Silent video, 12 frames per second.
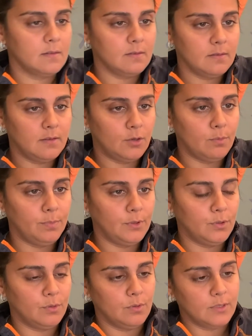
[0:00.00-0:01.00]
little
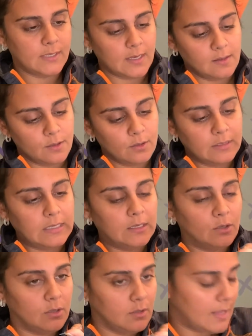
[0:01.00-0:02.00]
blue, it looks like a little
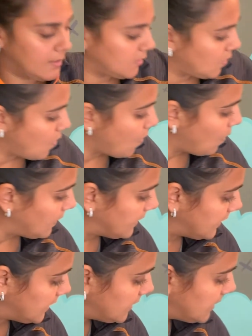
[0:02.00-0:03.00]
needle, has a hole in
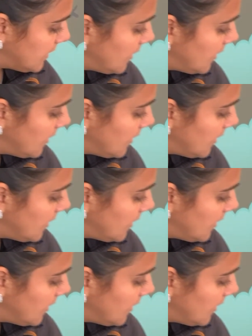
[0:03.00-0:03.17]
it.